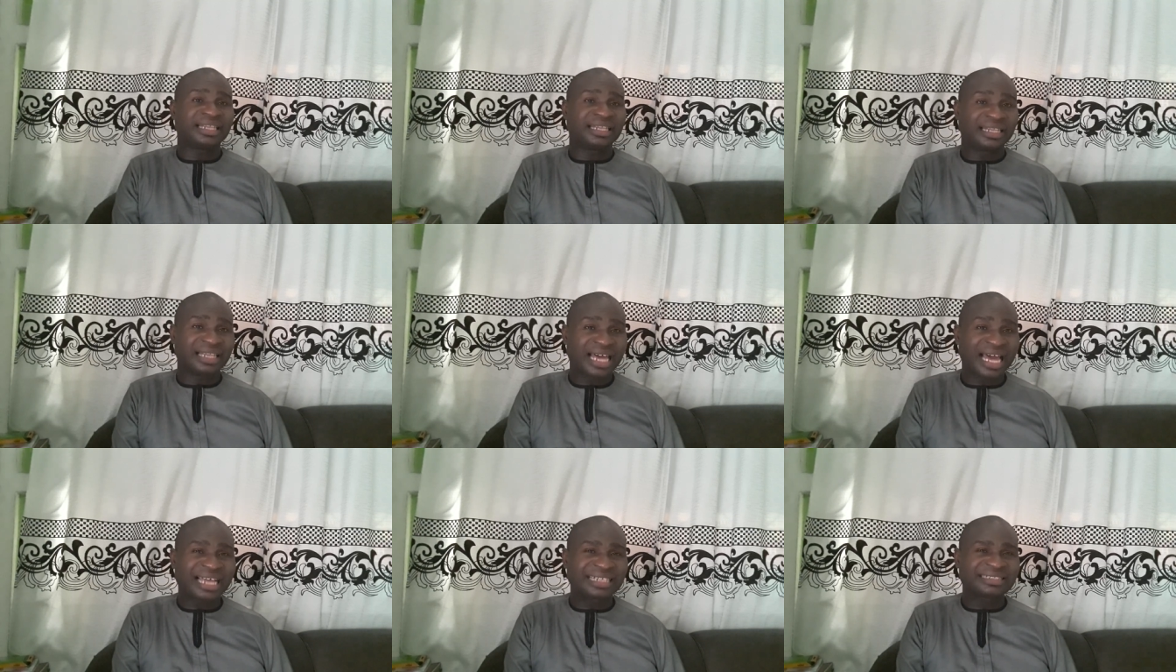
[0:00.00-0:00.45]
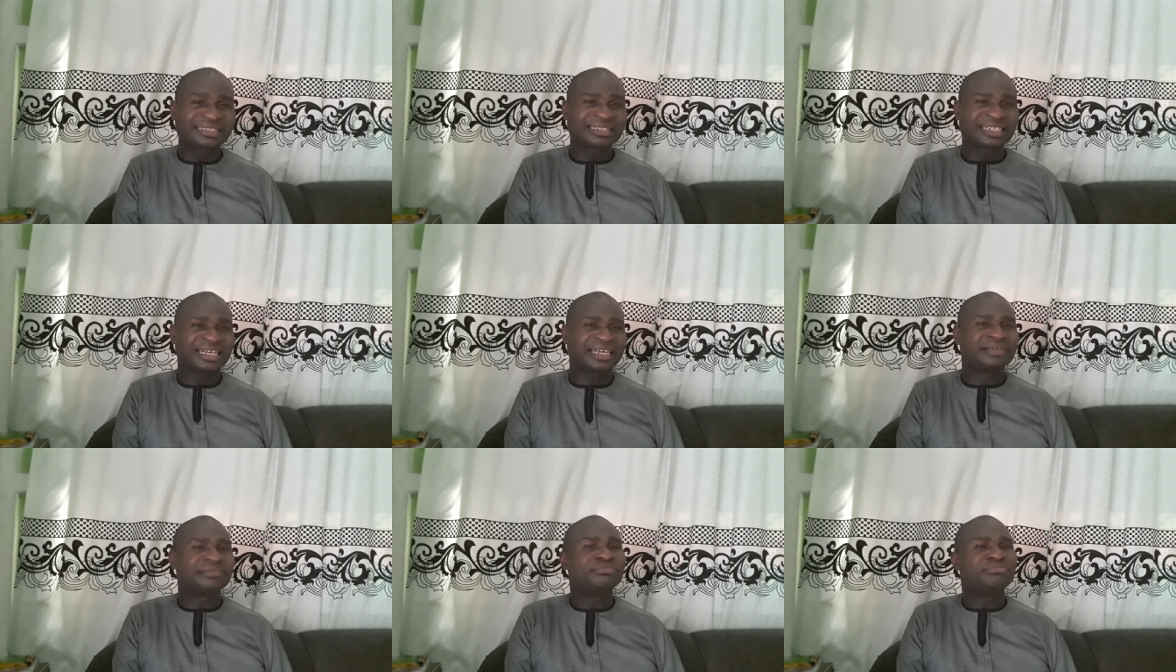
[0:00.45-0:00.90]
that
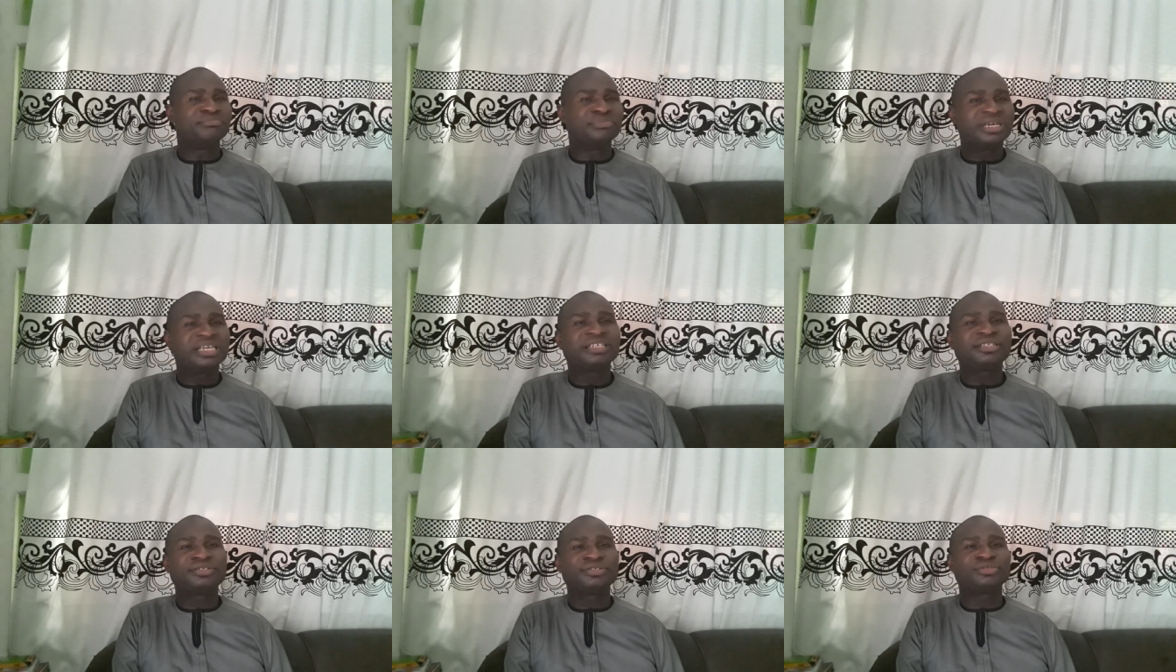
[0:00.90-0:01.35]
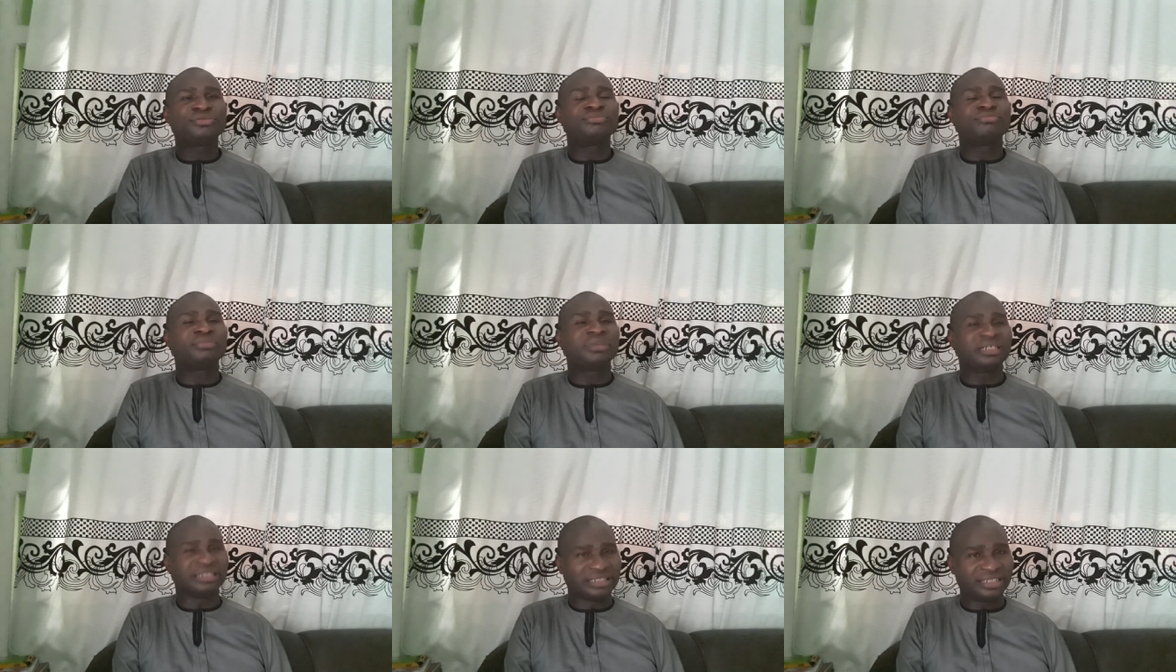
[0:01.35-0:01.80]
can make you
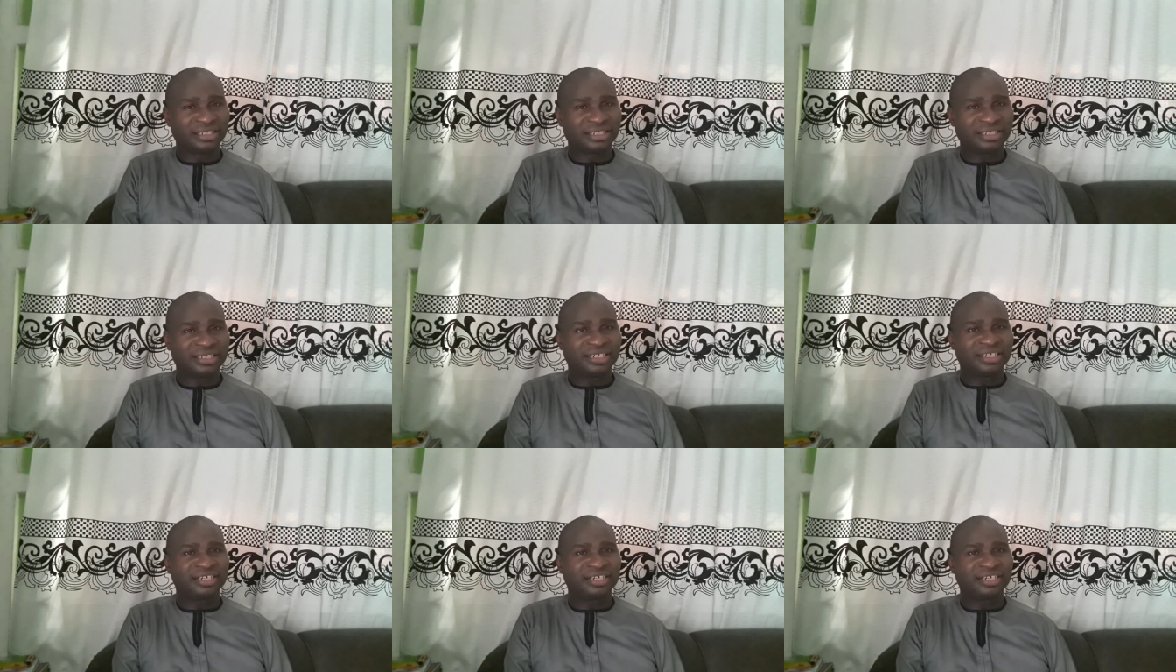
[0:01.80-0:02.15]
money